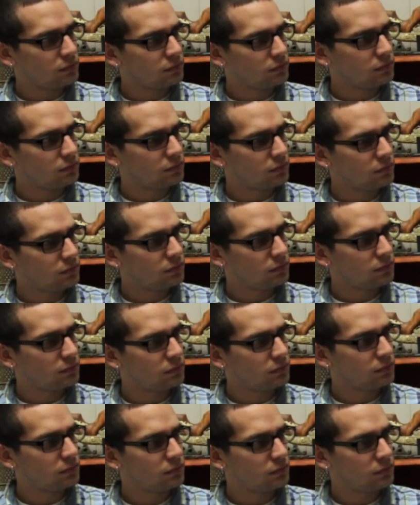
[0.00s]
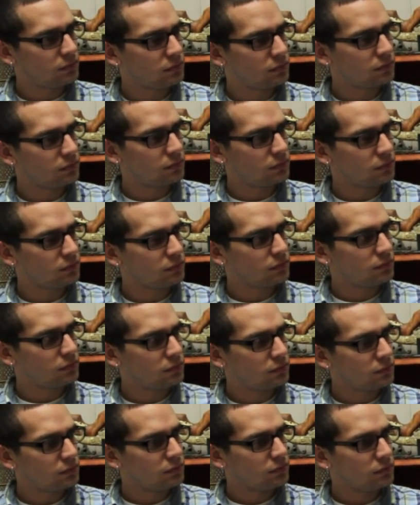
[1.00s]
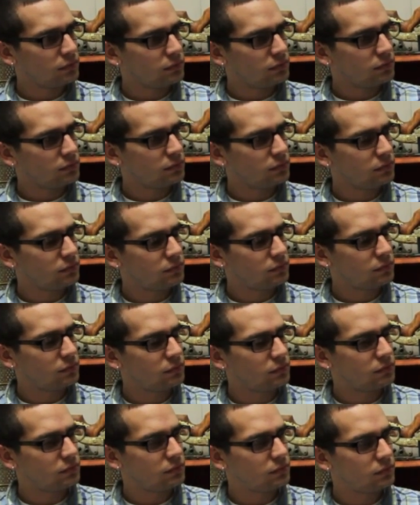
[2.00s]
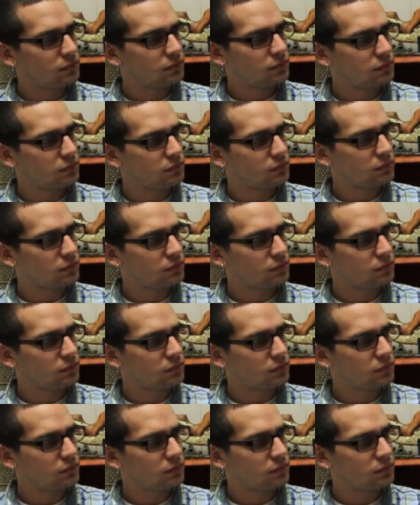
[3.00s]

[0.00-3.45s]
The person shown says nothing.